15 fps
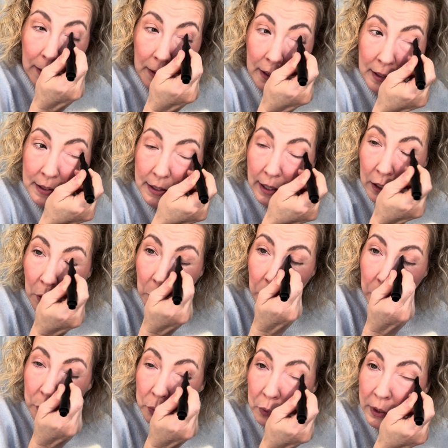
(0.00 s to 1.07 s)
It's like a
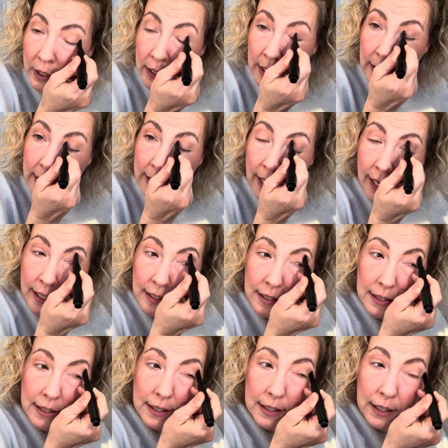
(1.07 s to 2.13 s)
really
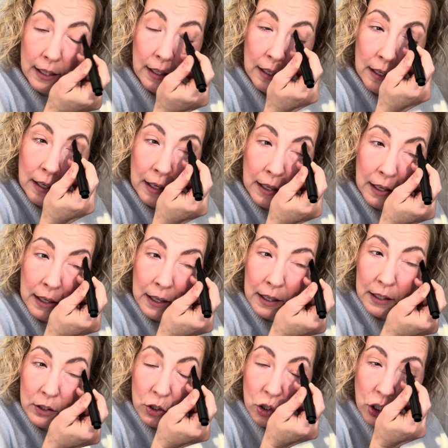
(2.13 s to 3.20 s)
dense
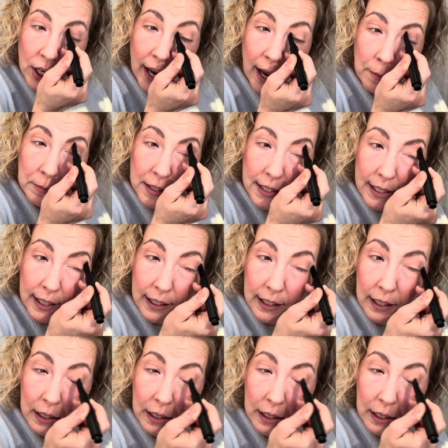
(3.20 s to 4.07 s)
chapstick.